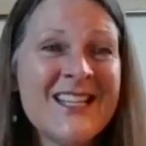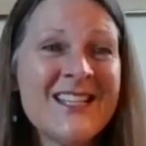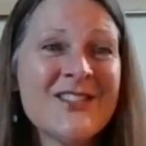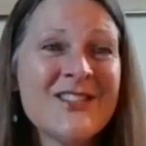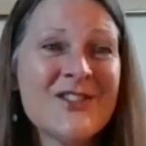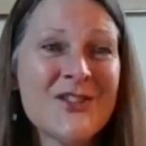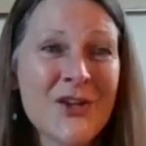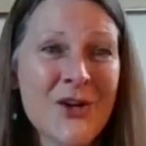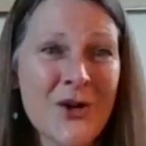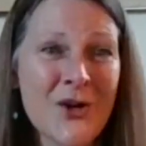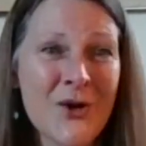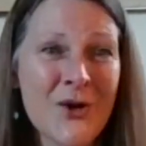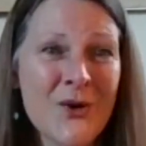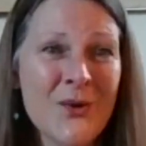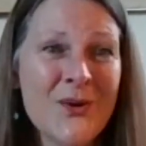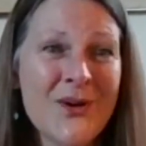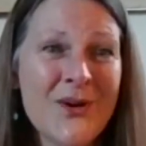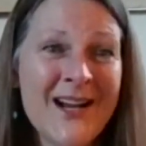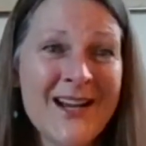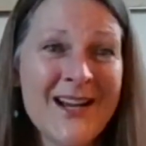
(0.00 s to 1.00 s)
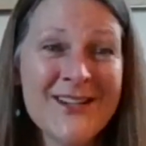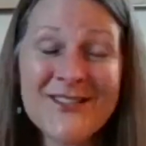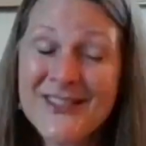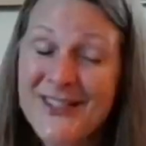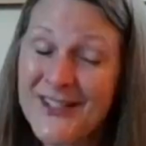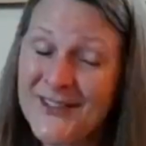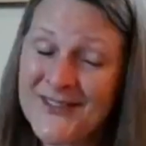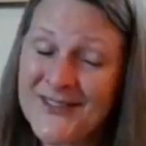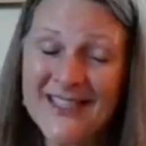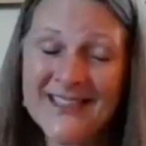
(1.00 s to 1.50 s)
So higher
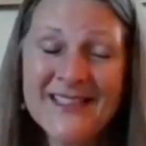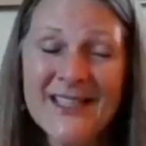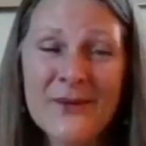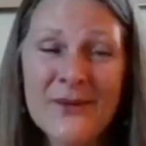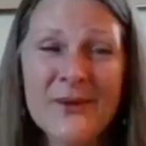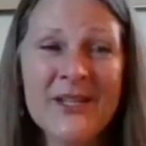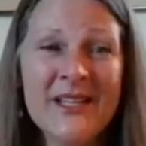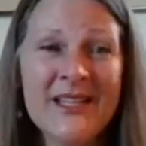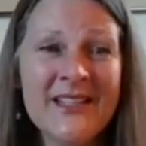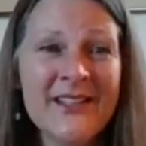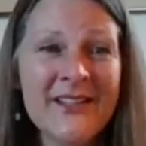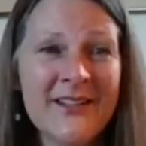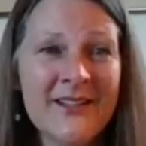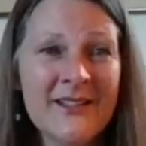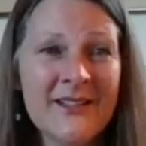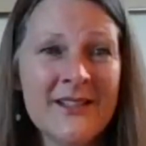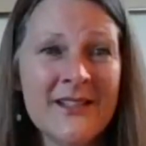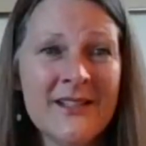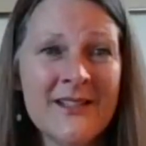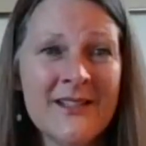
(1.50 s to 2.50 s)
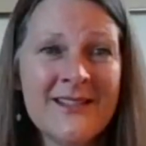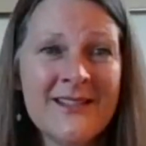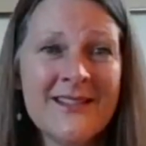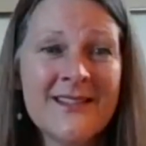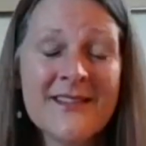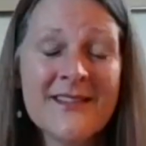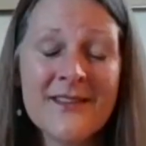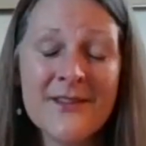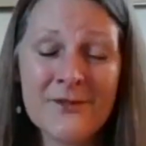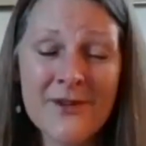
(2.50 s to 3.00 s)
self said they would heal.
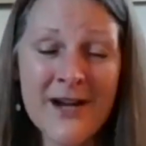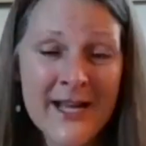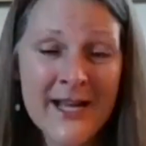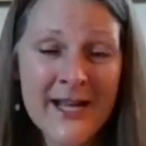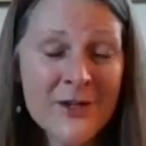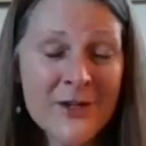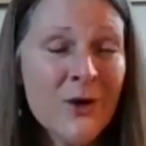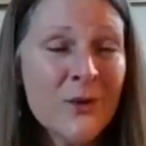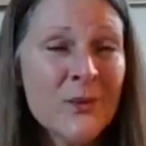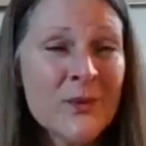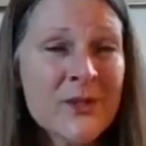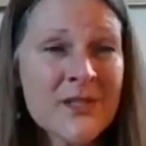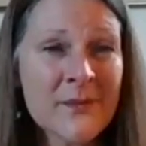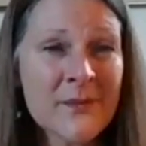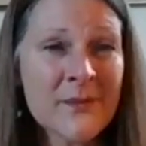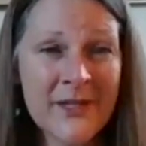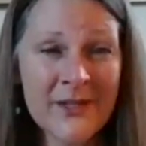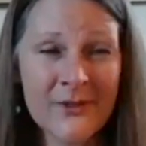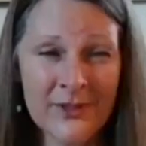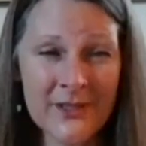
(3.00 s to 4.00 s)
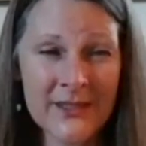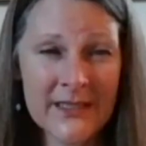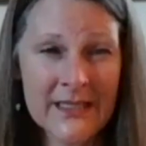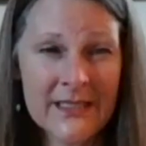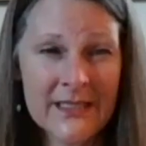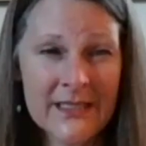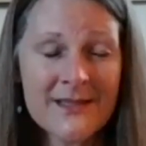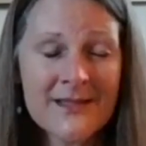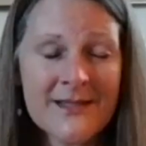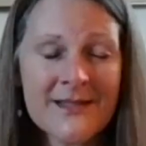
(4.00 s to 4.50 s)
The ride home was a big
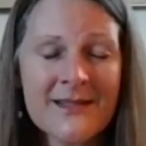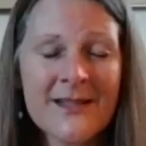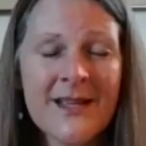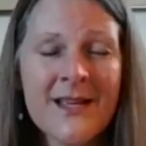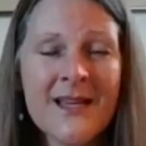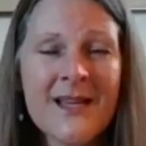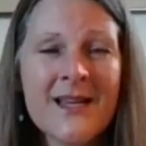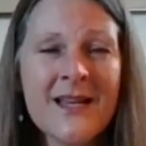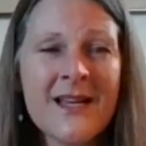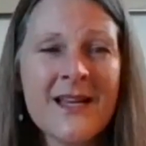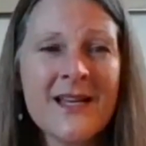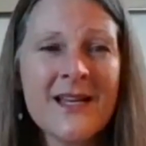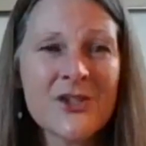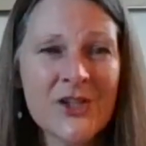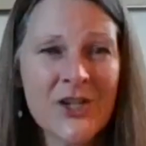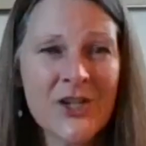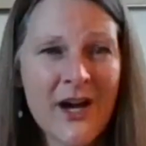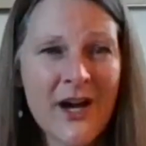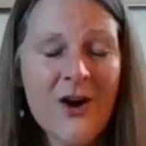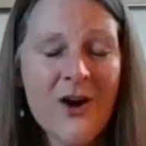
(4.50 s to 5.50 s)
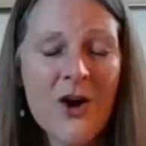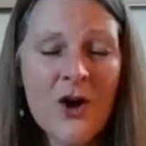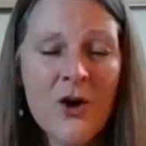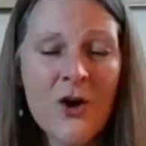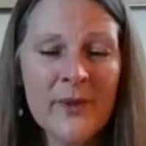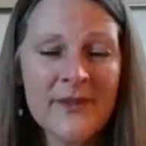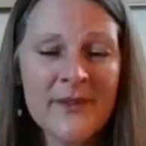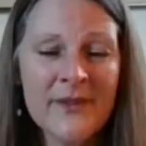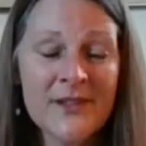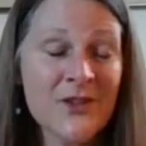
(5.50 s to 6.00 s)
release. She got
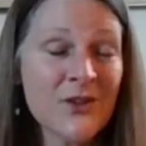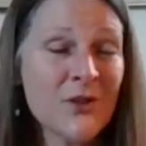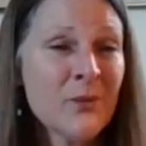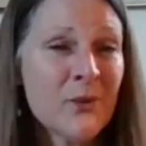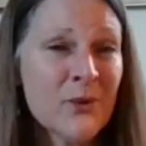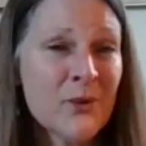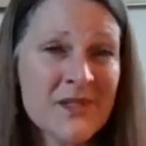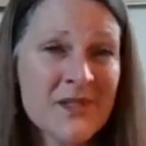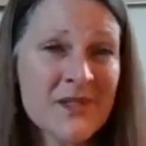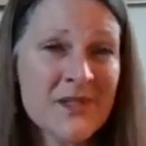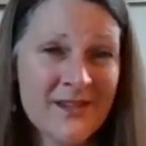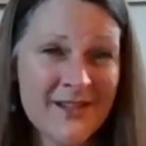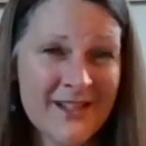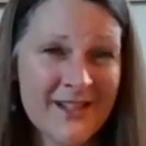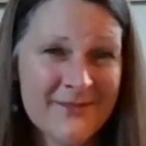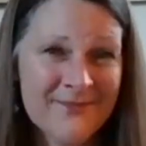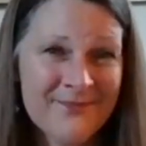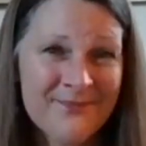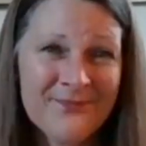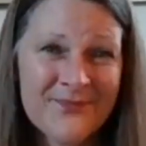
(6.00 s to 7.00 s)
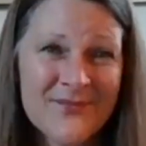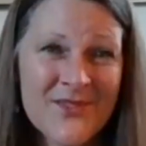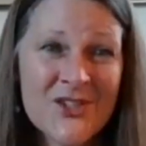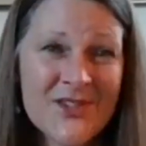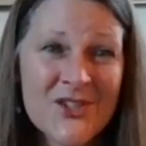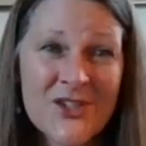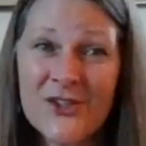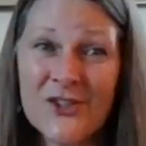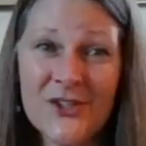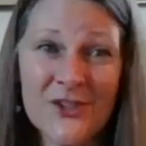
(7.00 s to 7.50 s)
home and the tumor was gone.
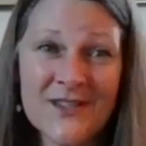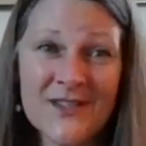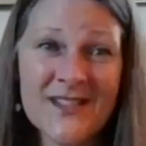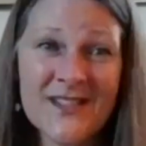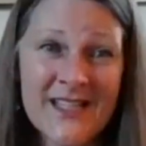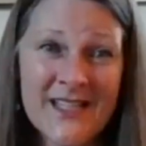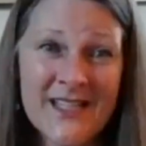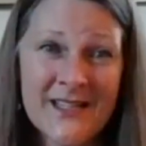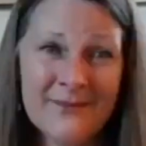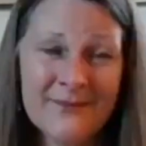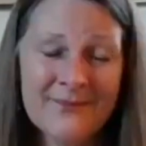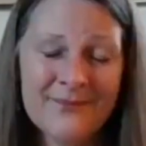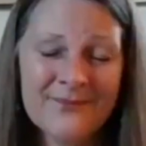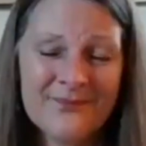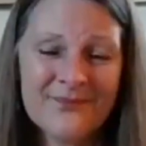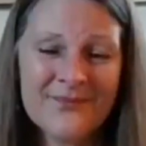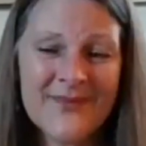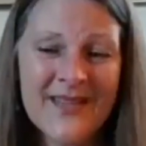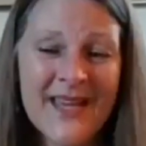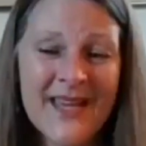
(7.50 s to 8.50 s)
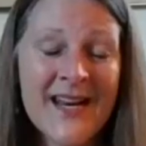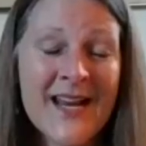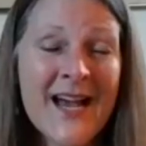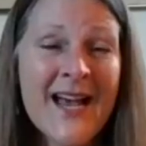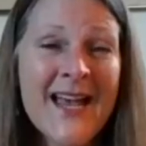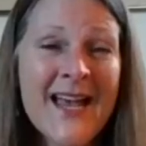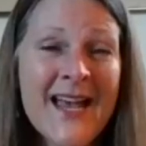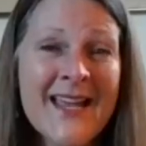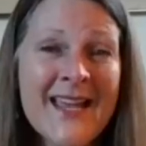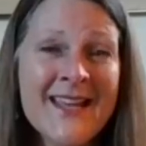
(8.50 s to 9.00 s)
She couldn't see it. And
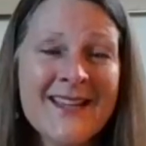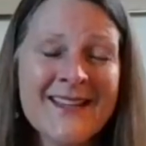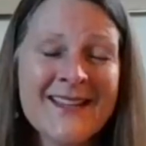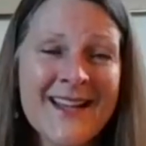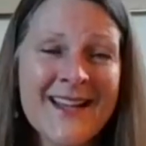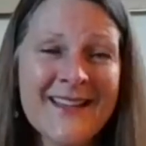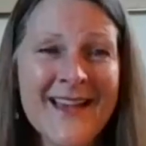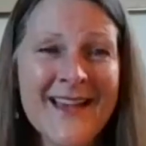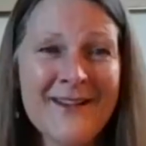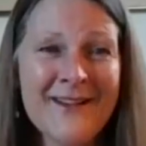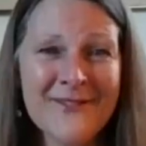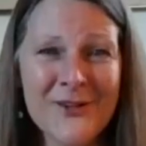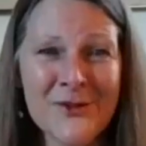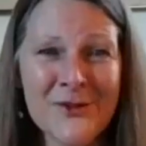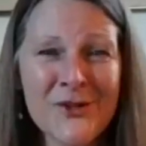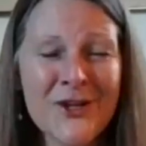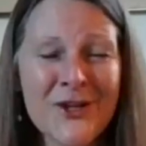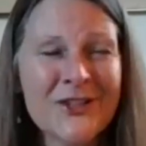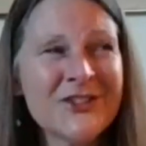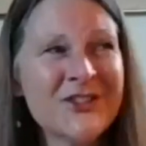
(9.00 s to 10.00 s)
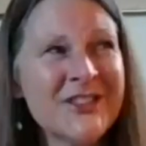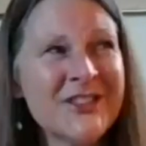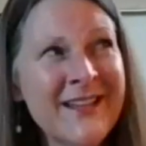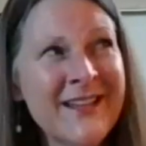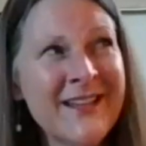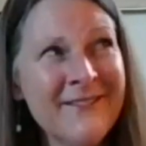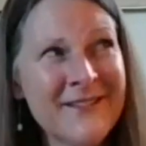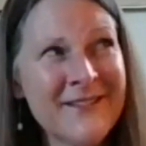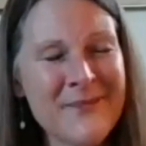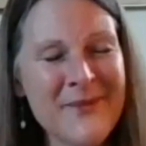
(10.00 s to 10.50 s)
I got that phone call. She had
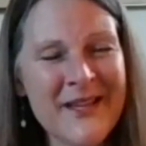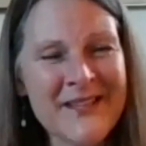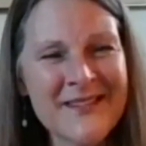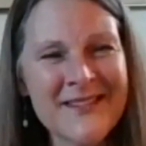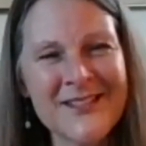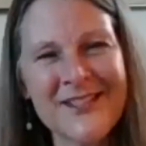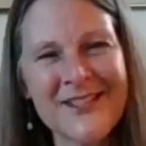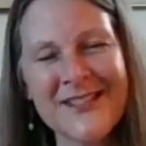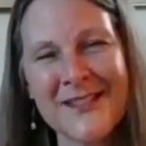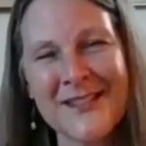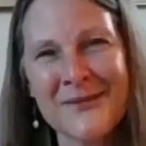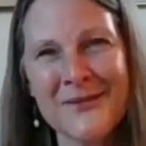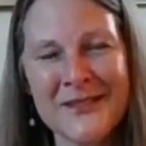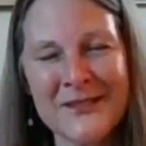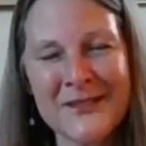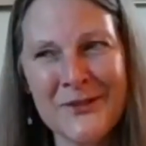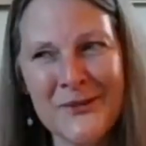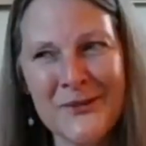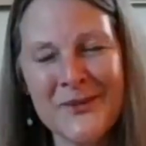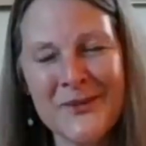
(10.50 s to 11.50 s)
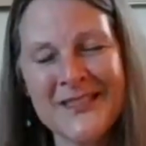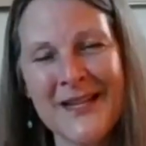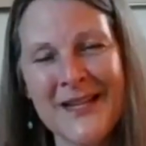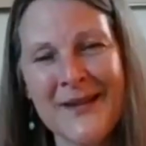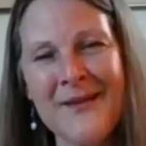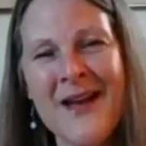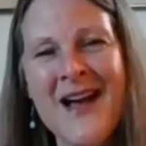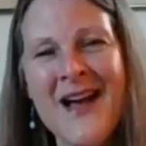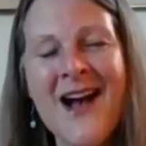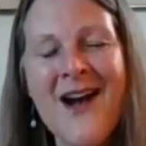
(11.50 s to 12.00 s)
left a message because I wasn't home at the time.